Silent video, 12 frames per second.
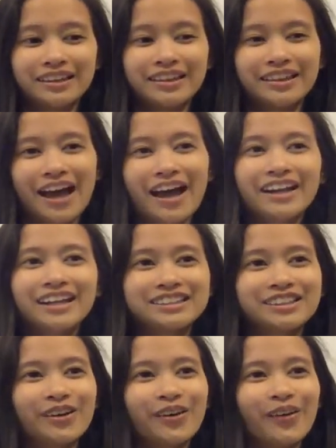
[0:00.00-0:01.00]
And that
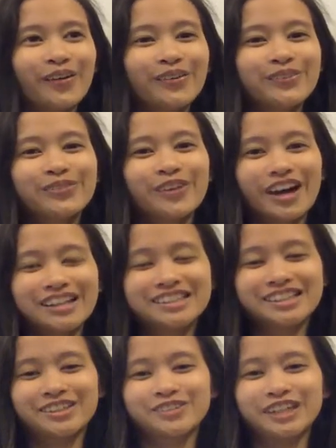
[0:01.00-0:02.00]
is the whole
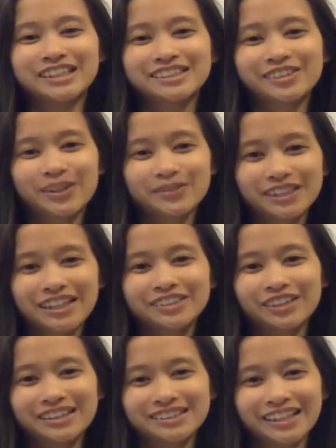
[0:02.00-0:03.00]
process of transcription
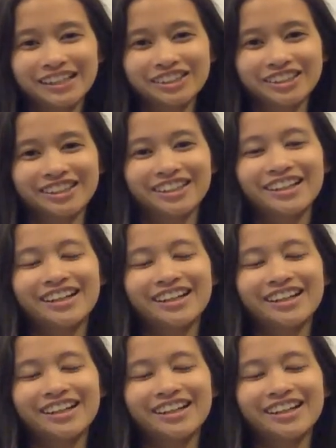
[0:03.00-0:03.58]
and translation.